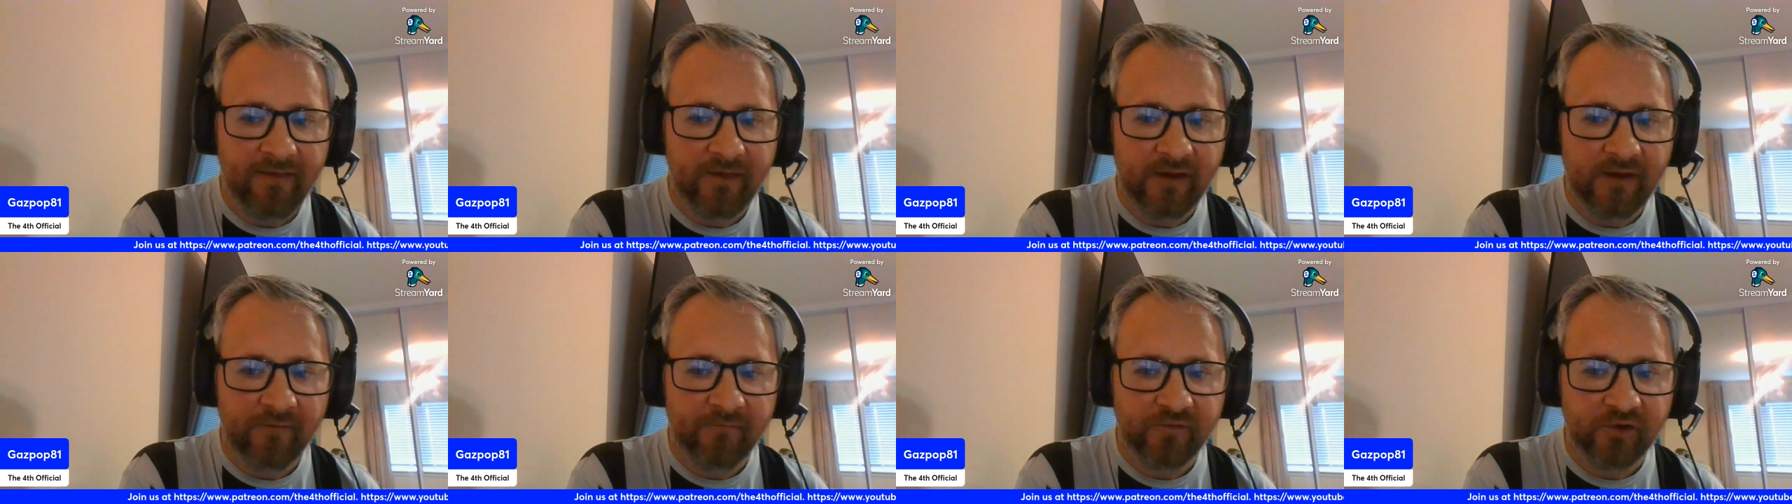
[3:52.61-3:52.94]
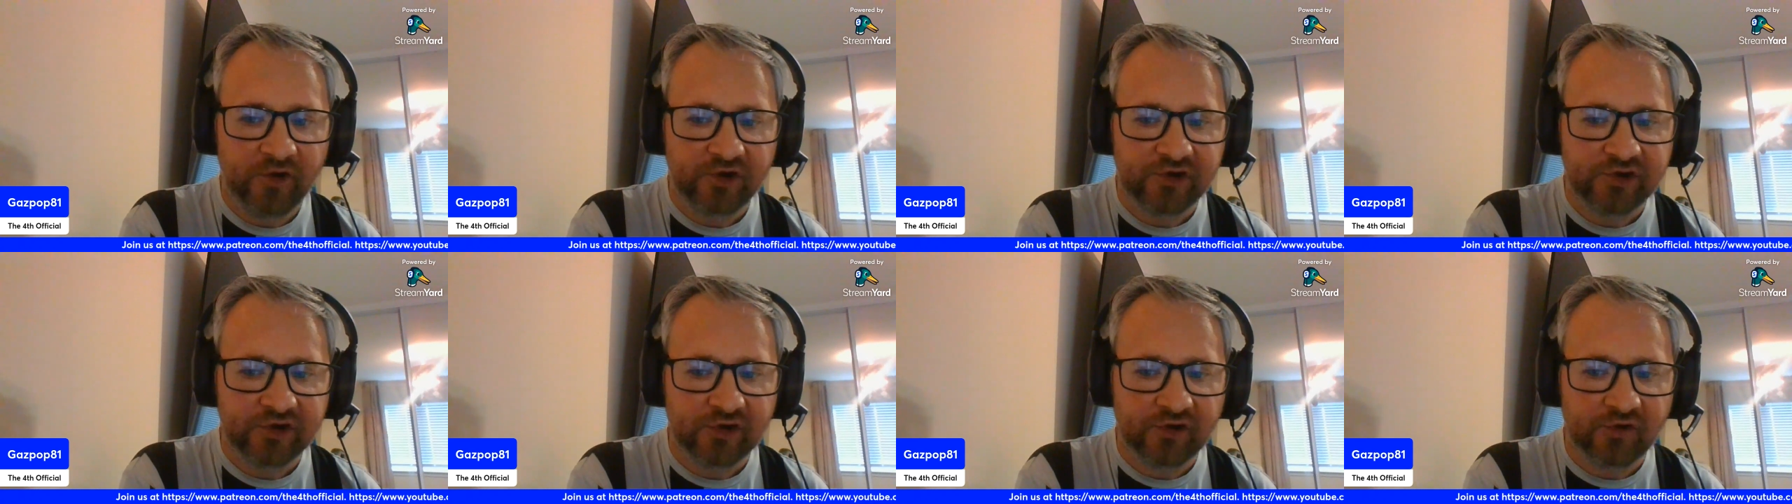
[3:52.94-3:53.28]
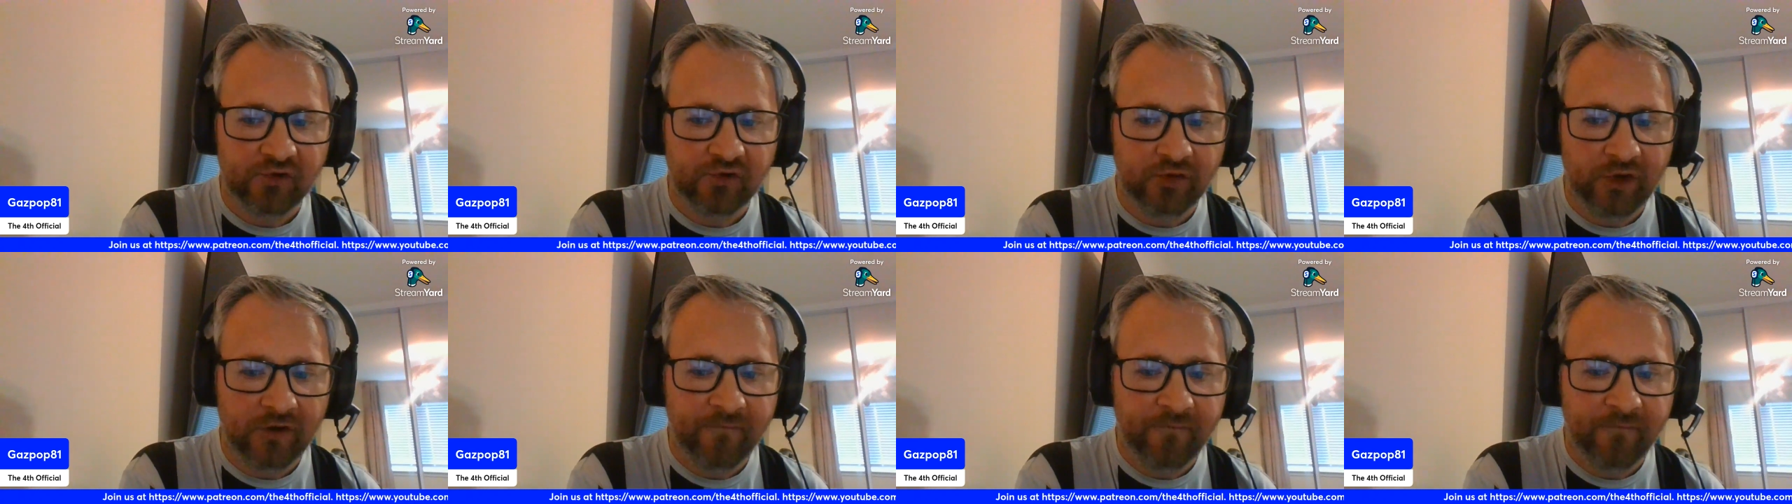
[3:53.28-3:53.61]
in the future
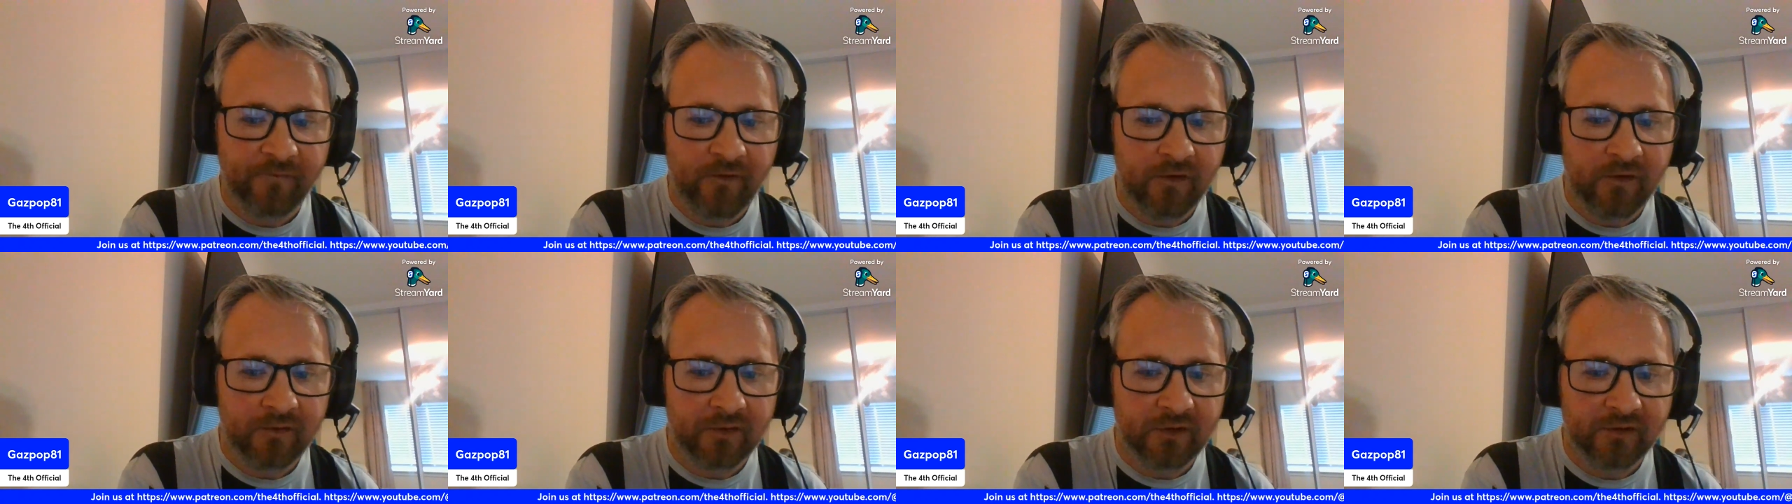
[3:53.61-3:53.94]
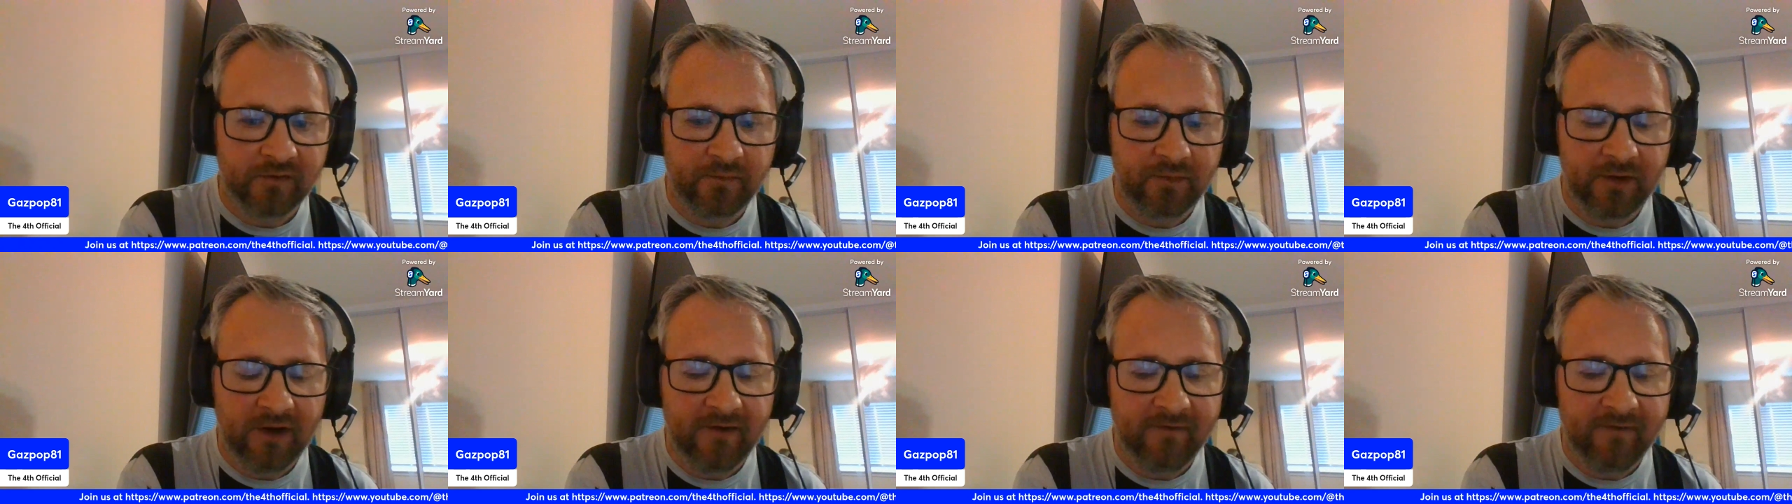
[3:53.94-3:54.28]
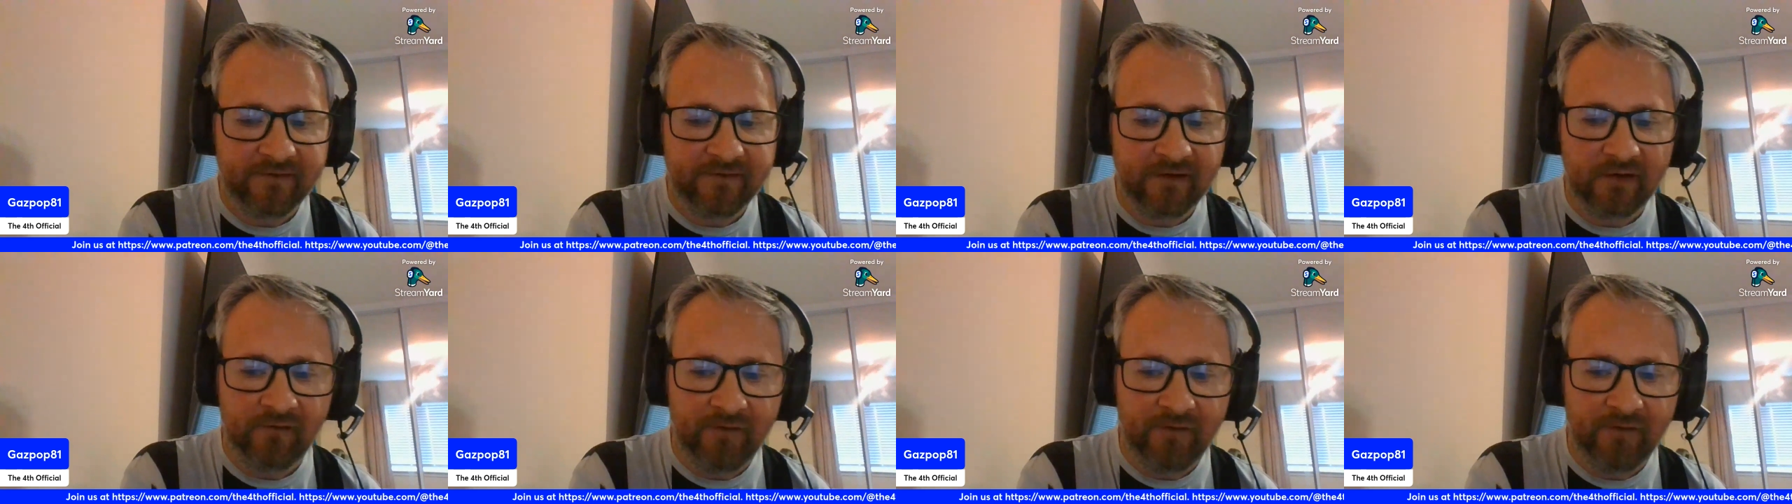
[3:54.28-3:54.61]
going forward. But
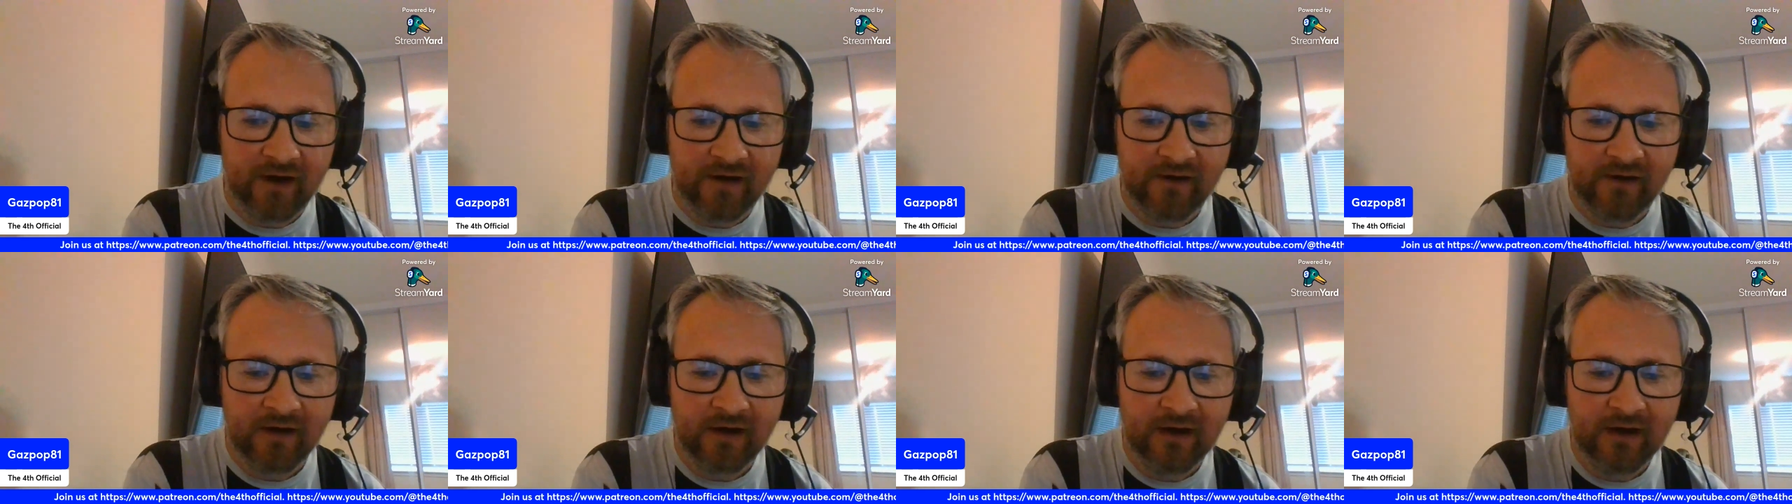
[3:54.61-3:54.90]
until then,